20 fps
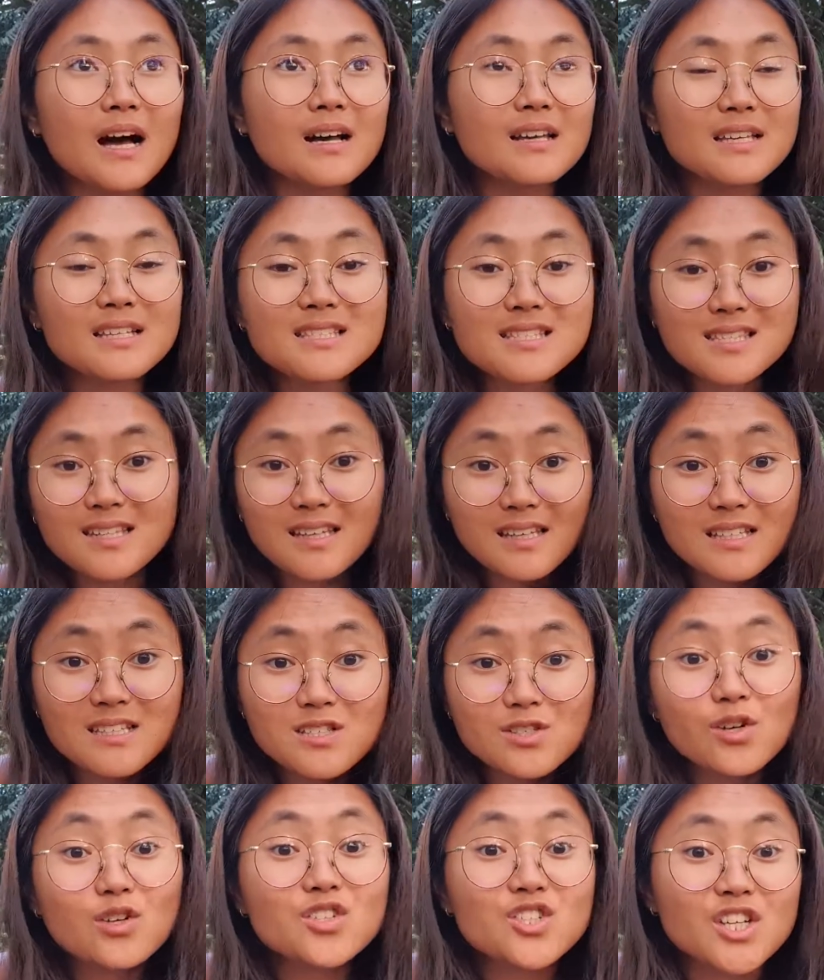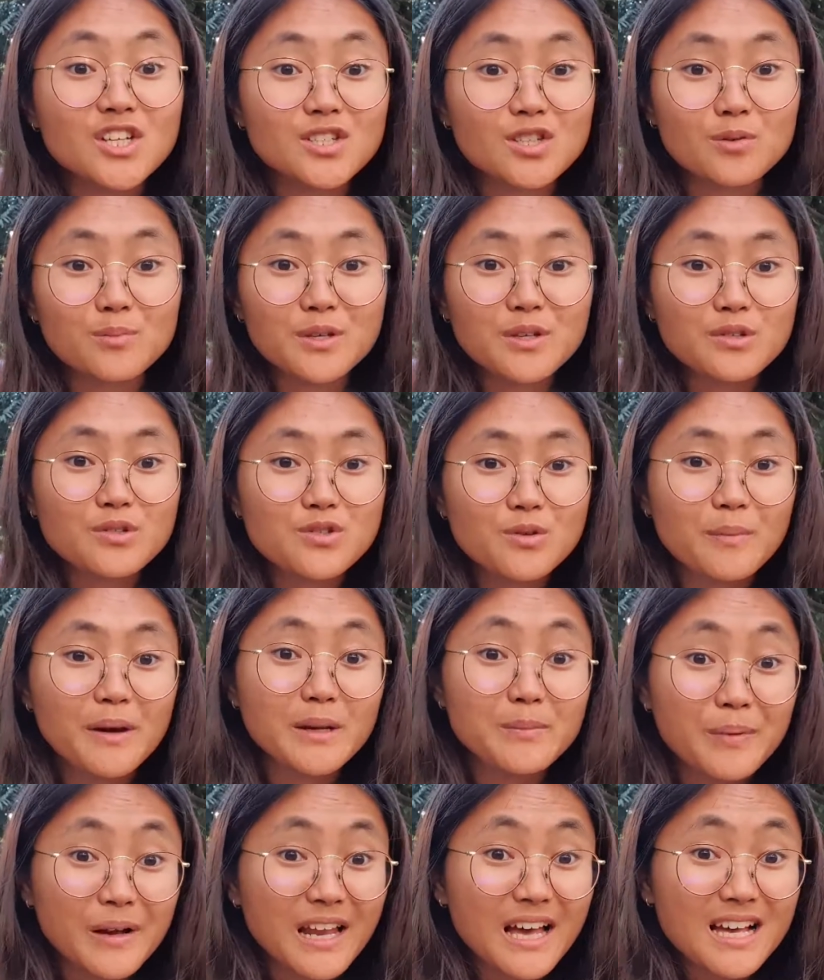it's logic, you know, because the
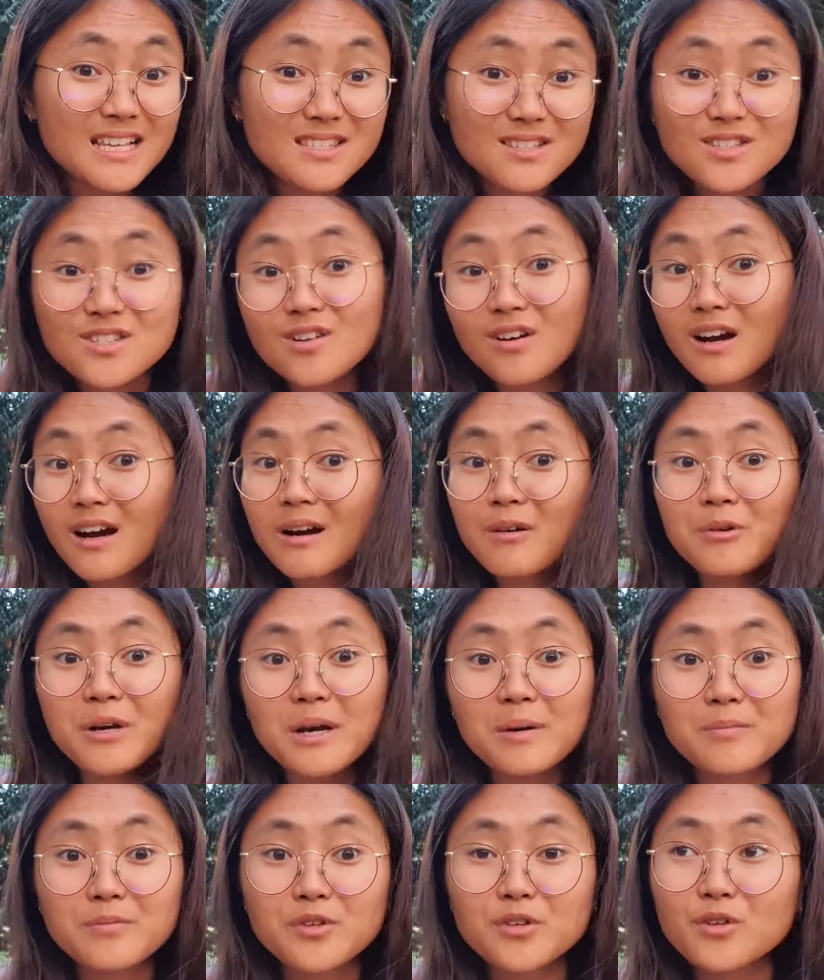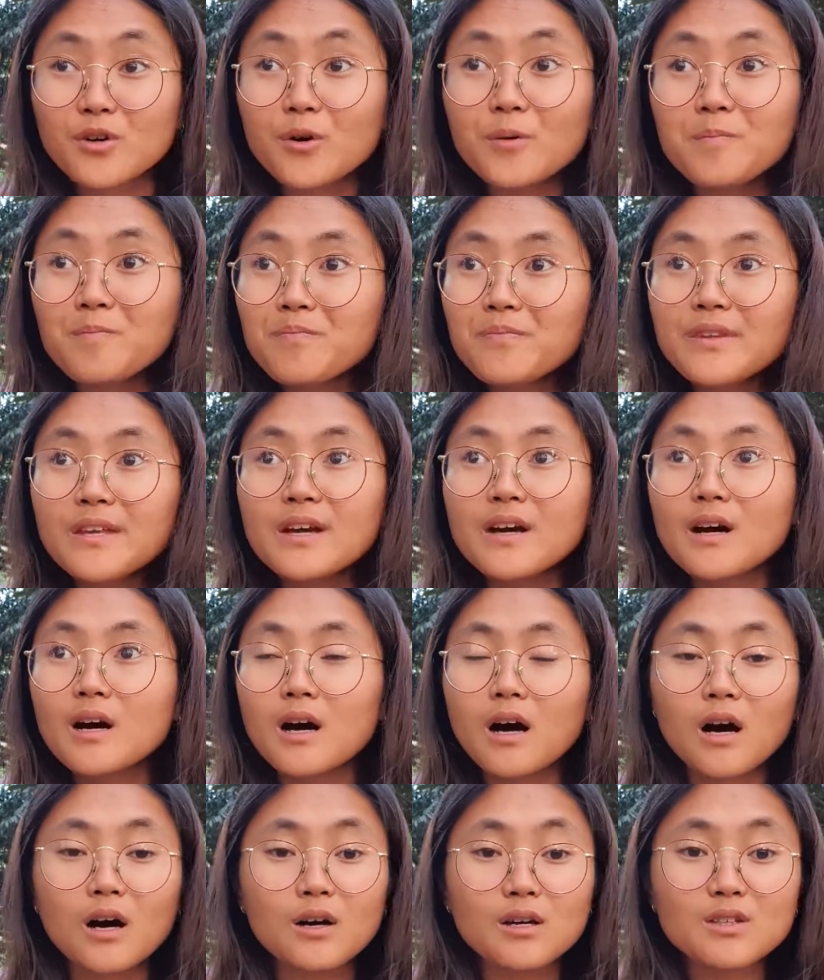main palace and the harem, you know,
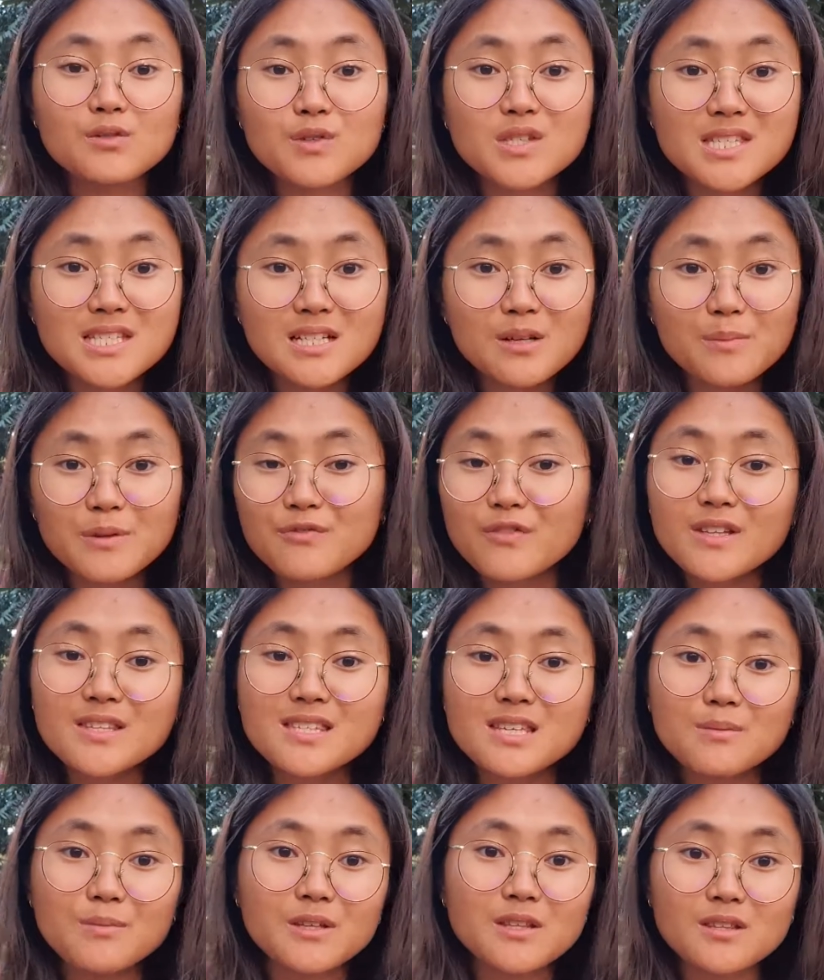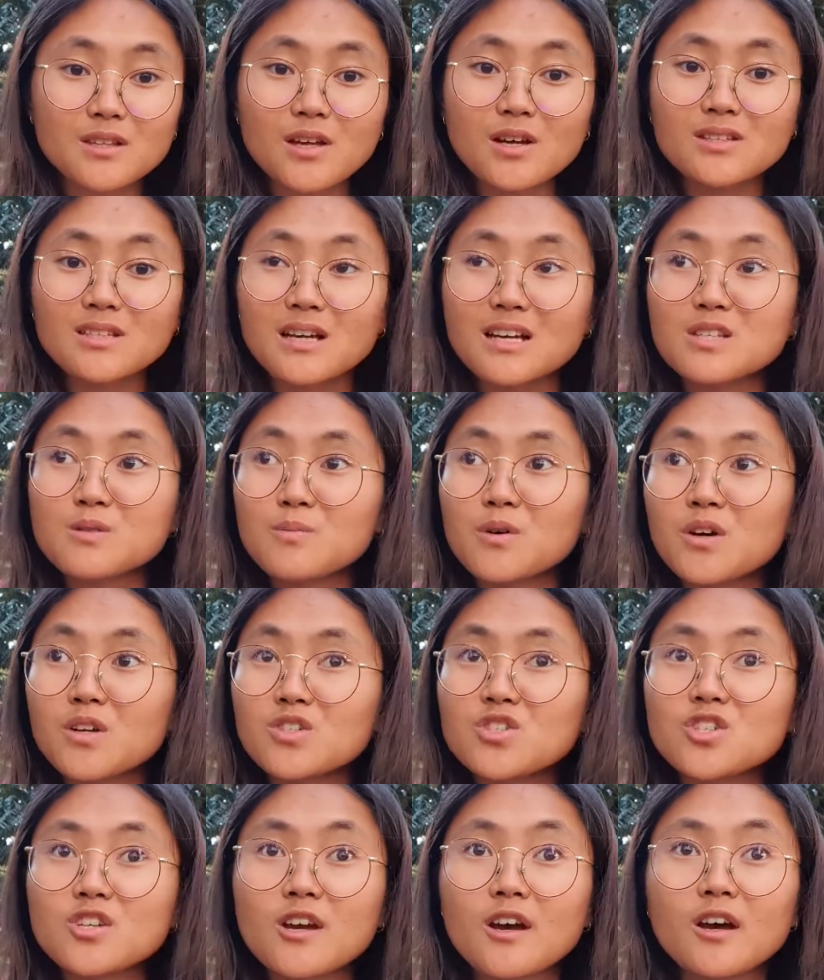it was still a bit fancy, but not as
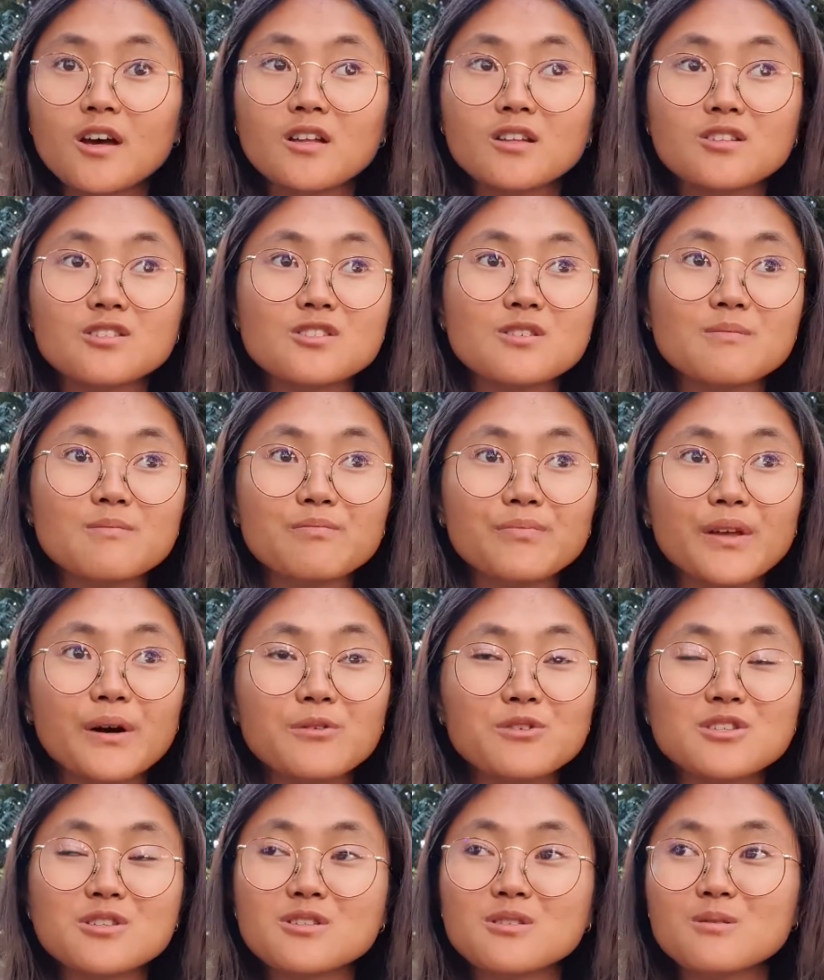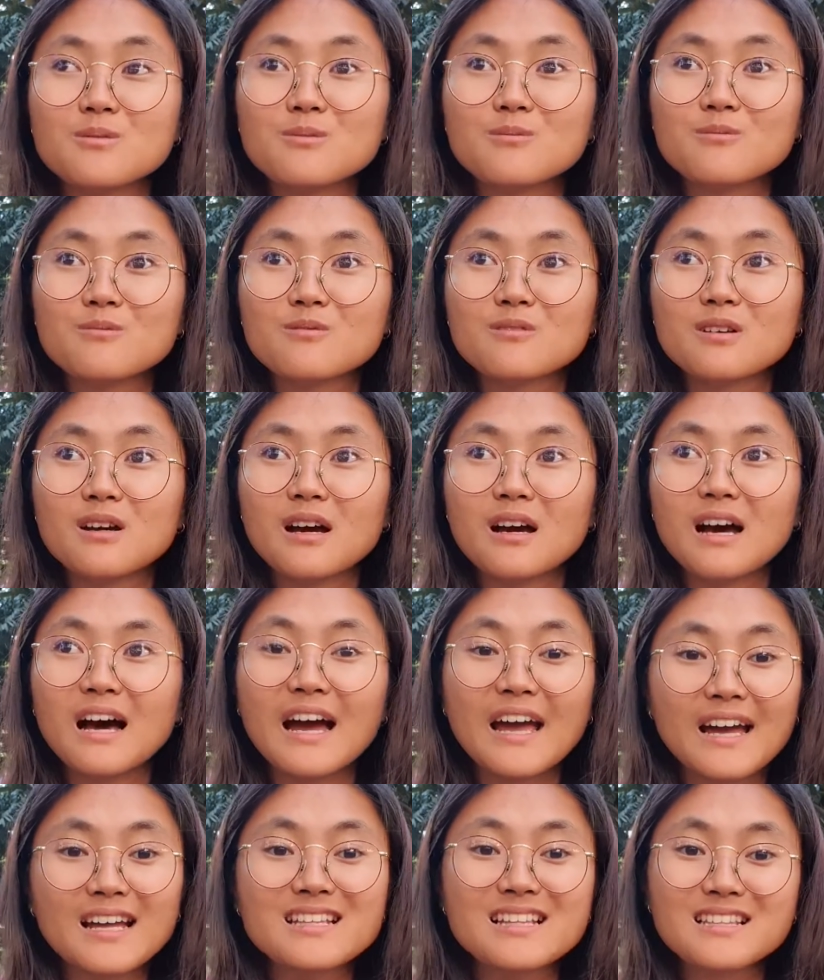much. And
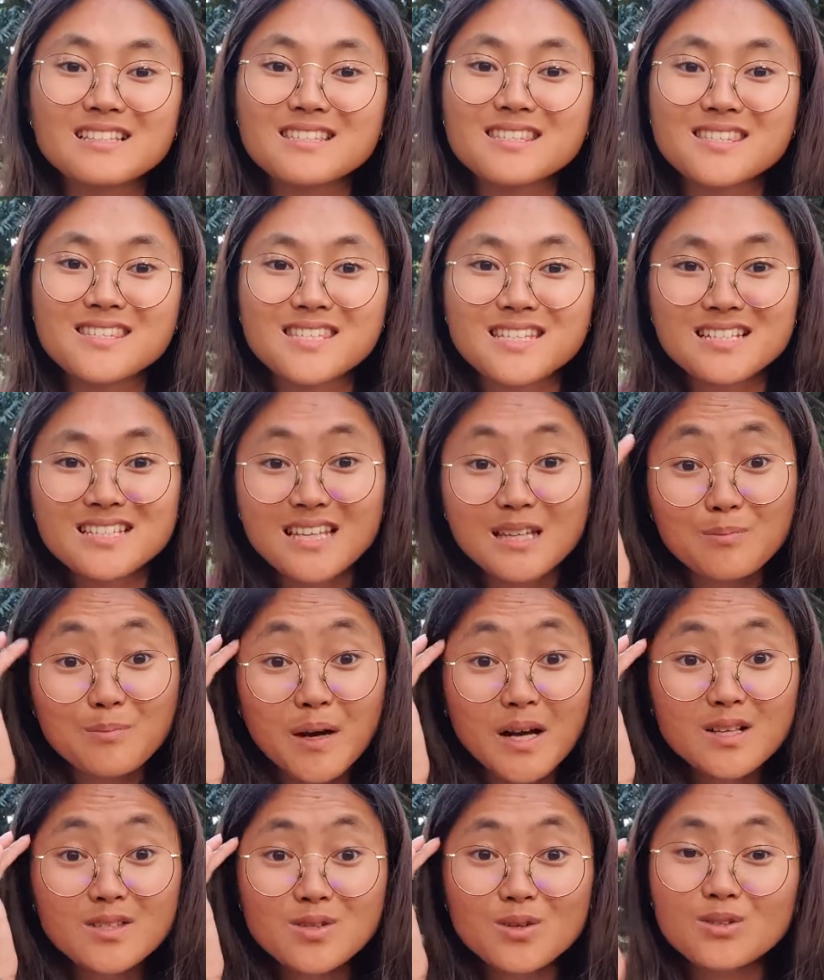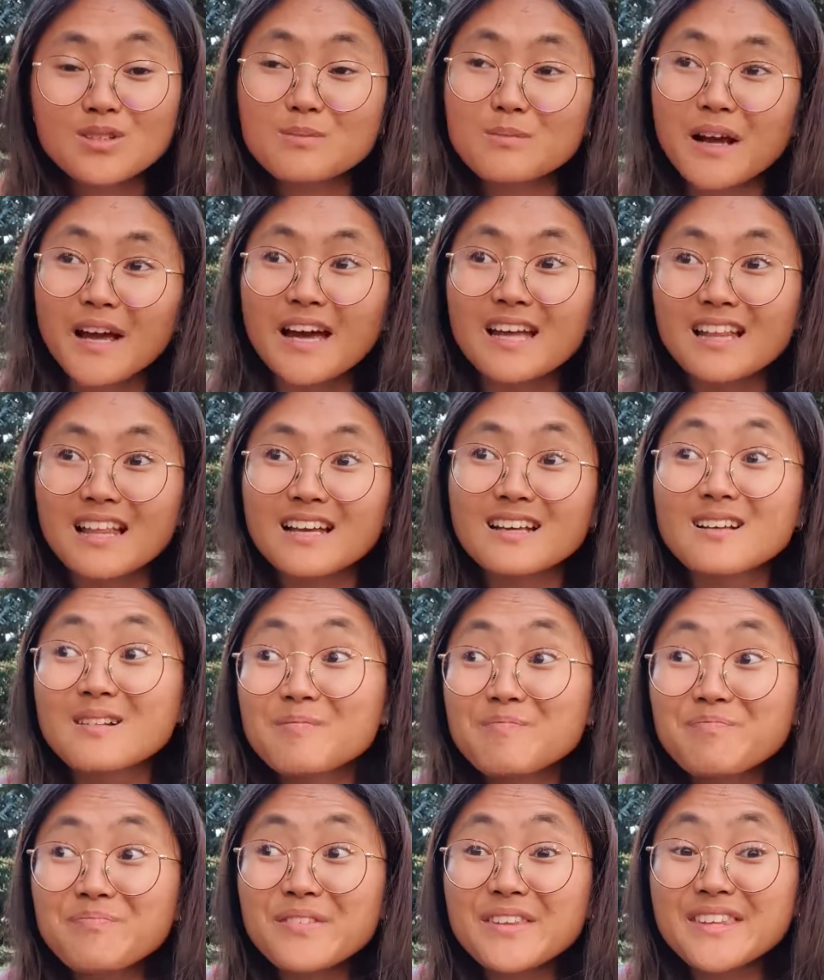I had still that back thought in my head, like,
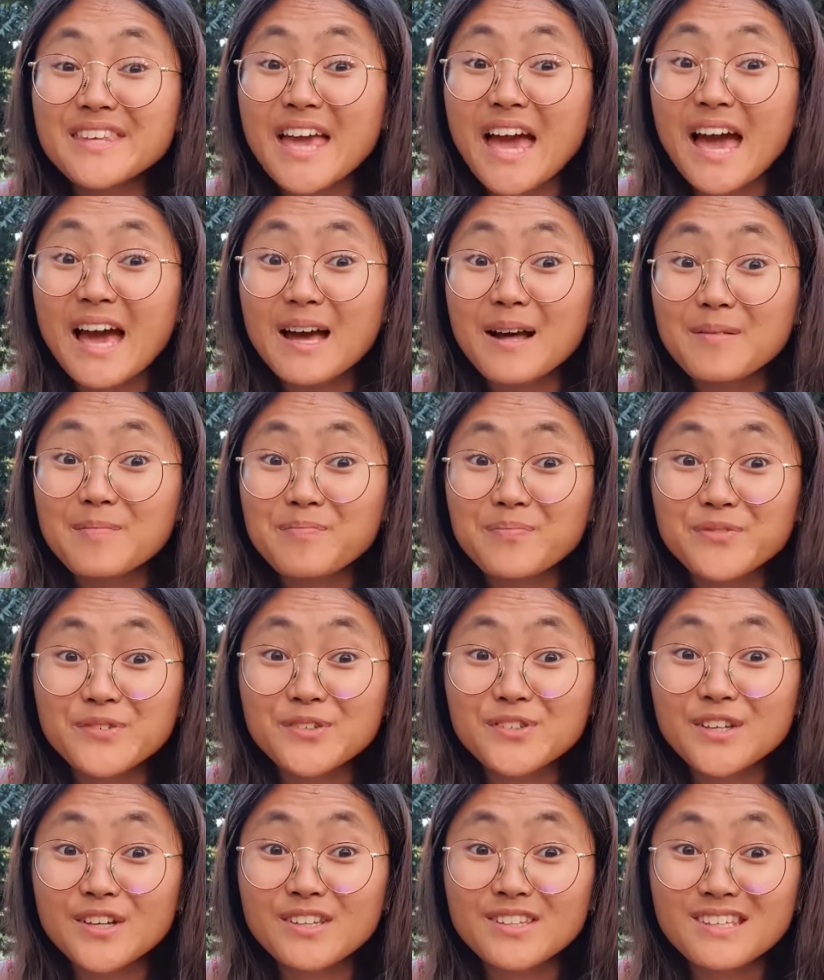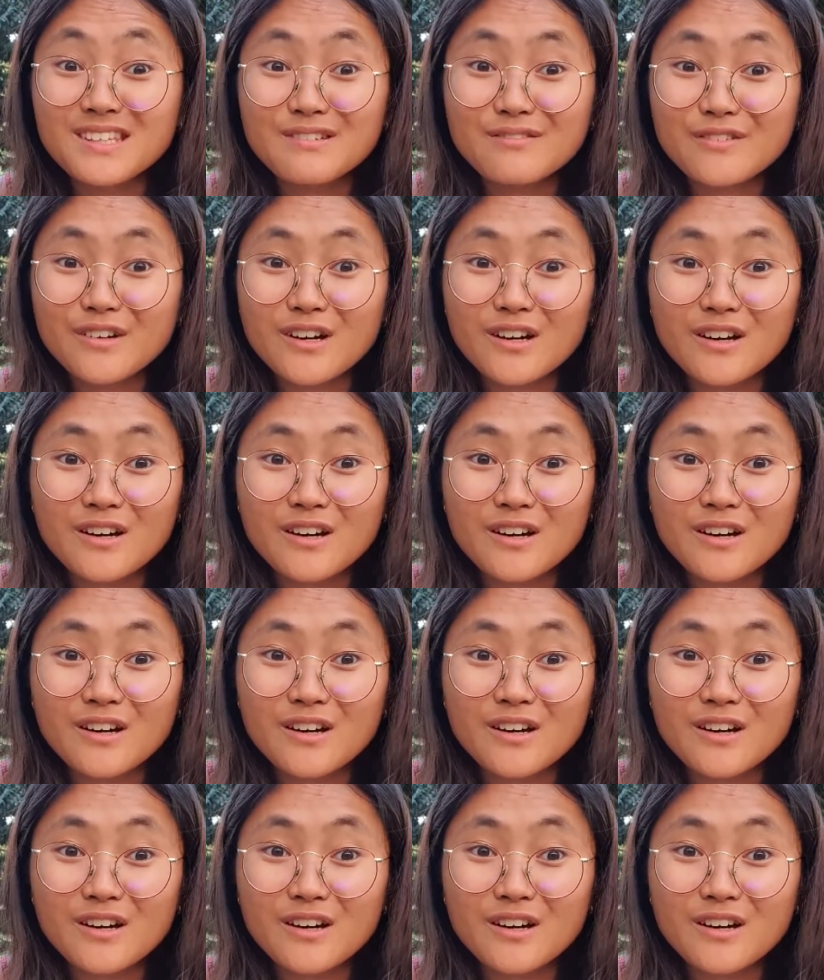yeah, you don't give